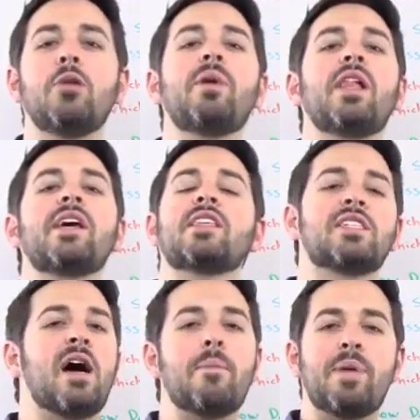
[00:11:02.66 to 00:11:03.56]
bit like the
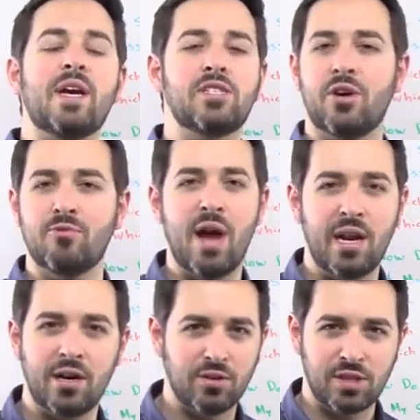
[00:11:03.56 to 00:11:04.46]
top picks on
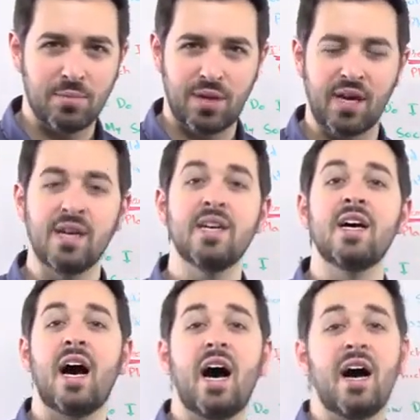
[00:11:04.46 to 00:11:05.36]
Reddit or something.
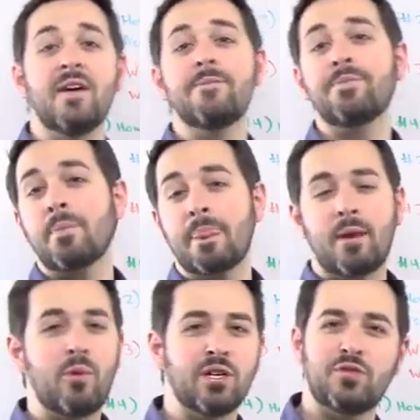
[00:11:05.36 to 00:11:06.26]

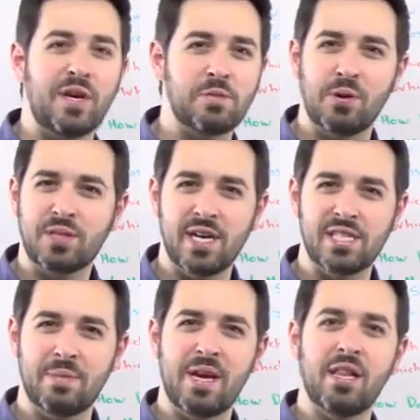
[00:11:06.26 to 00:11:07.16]
Whereas Facebook
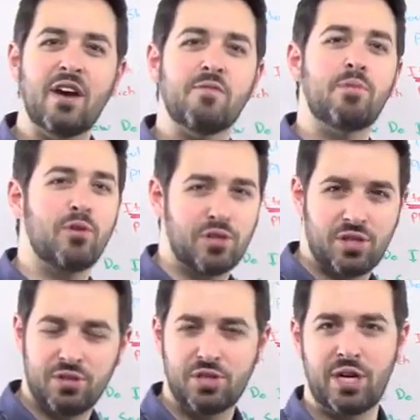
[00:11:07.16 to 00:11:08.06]
tends to be a lot of
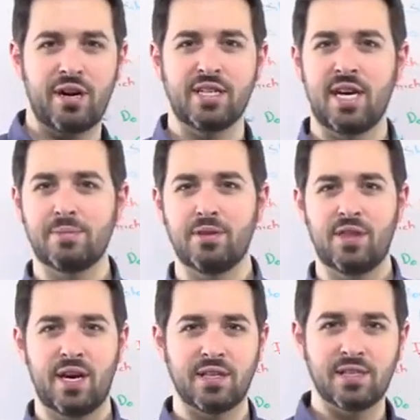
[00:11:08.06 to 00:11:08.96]
personal sharing types of
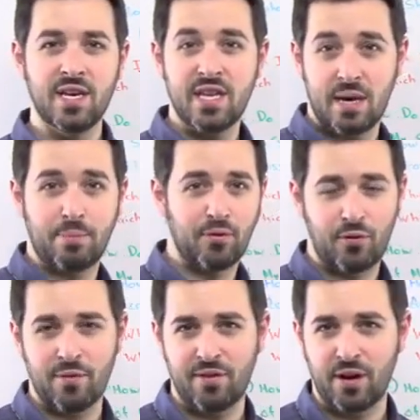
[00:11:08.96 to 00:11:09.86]
things that
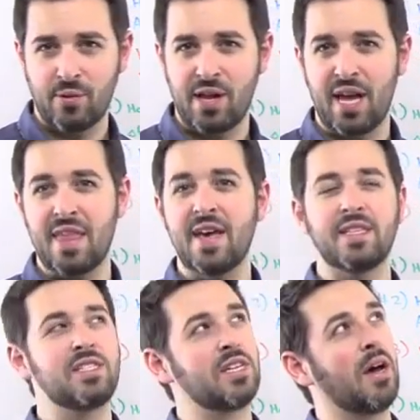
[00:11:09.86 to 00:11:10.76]
perform very well. And
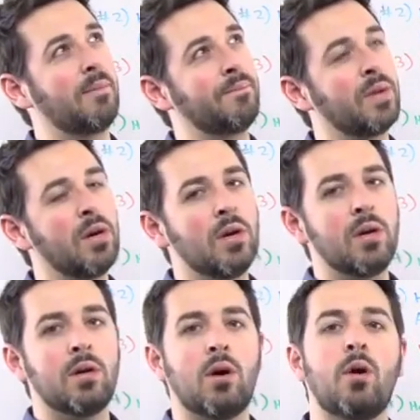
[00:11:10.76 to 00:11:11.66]
then some
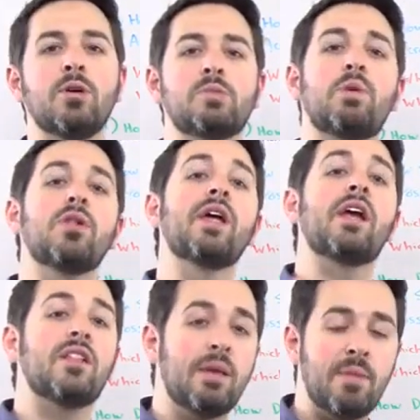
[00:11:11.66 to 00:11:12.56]
almost
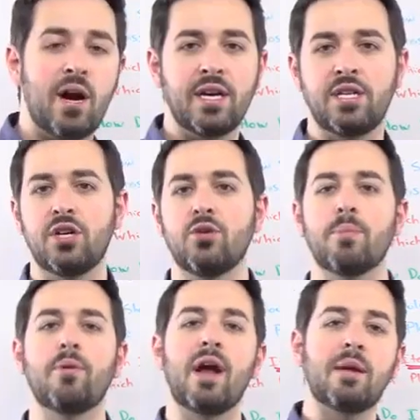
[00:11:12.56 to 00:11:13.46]
politically minded or
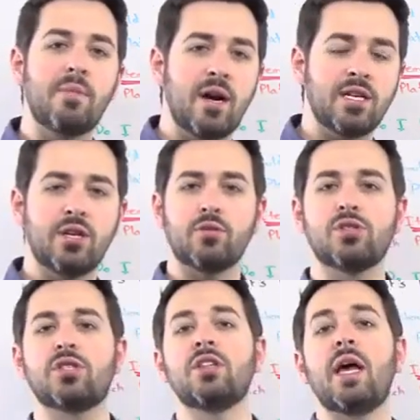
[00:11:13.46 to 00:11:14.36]
brand minded or
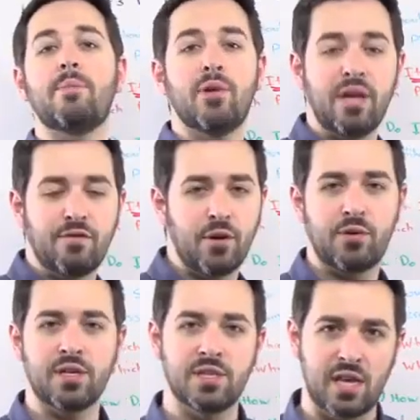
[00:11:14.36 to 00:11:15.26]
celebrity
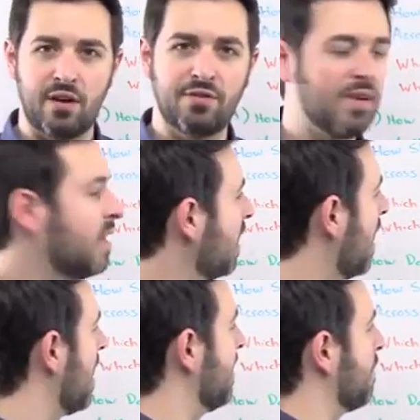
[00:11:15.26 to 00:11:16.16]
focused stuff
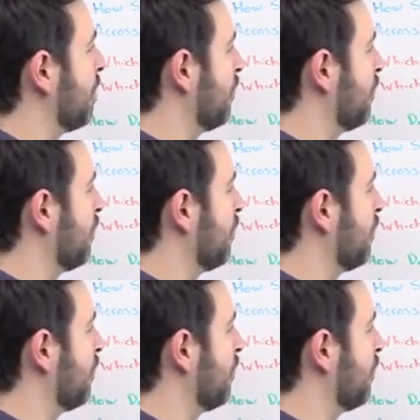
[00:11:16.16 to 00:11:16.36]
that